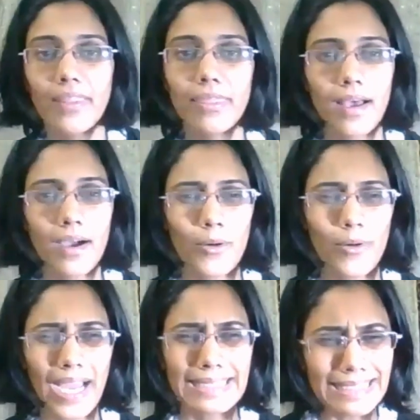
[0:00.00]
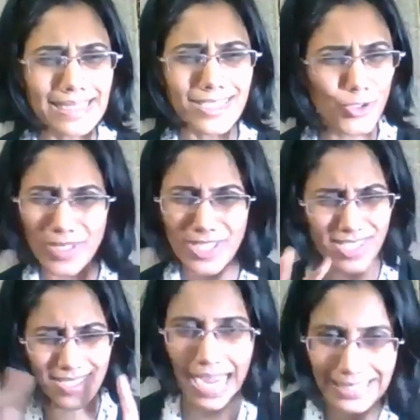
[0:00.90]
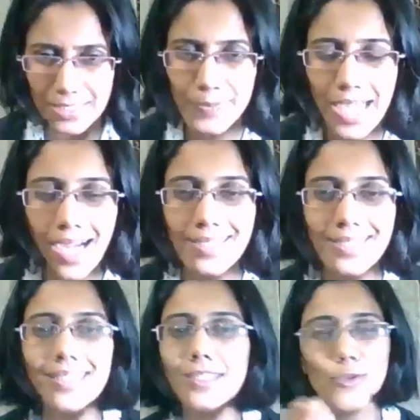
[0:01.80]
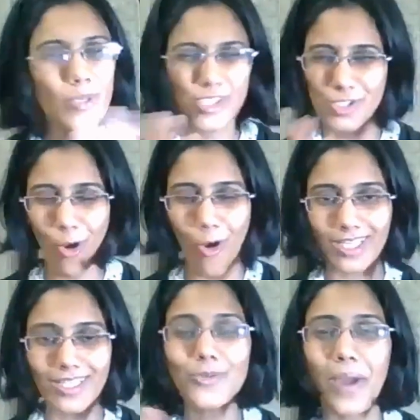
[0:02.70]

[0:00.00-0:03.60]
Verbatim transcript: Now, I think there's too much science behind it and too much talking.